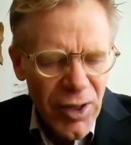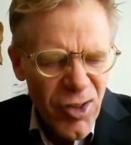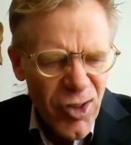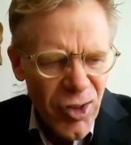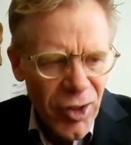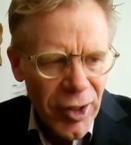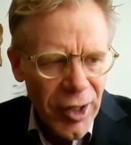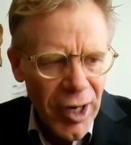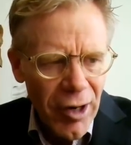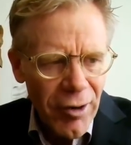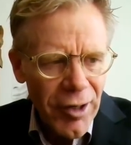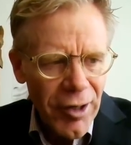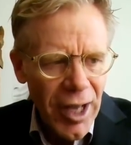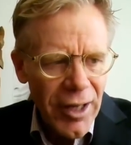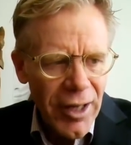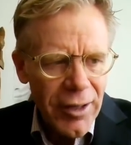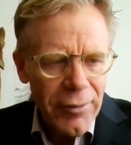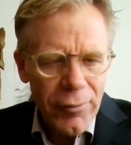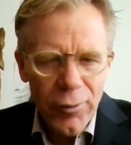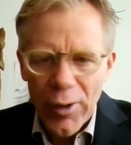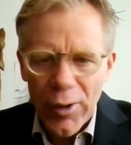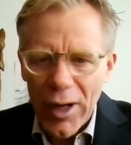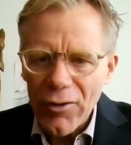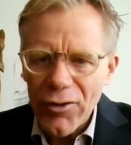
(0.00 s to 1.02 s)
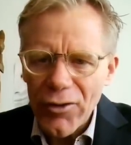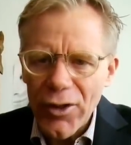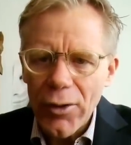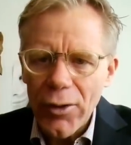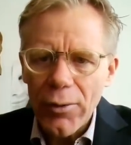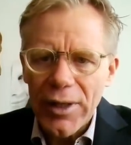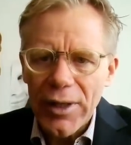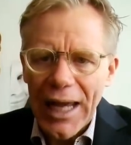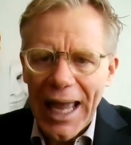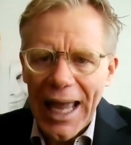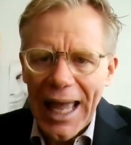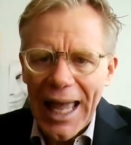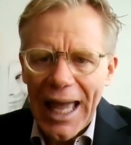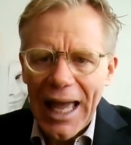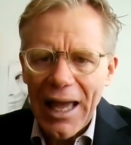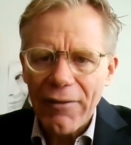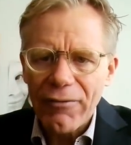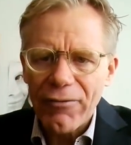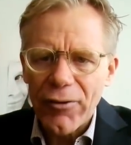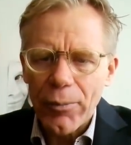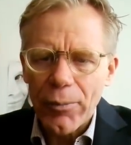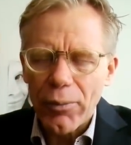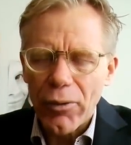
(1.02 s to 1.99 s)
what is an R naught of around
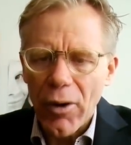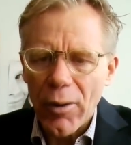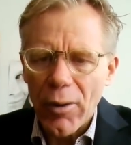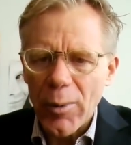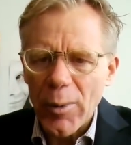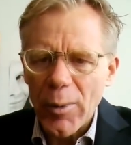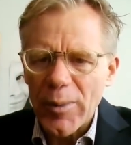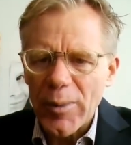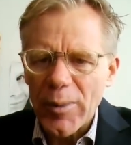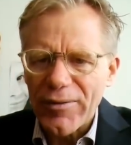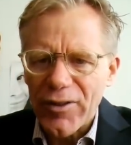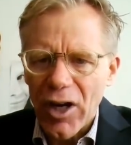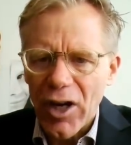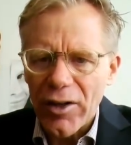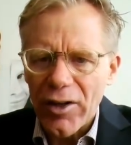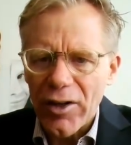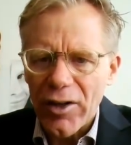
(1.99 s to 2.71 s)
2.5, you probably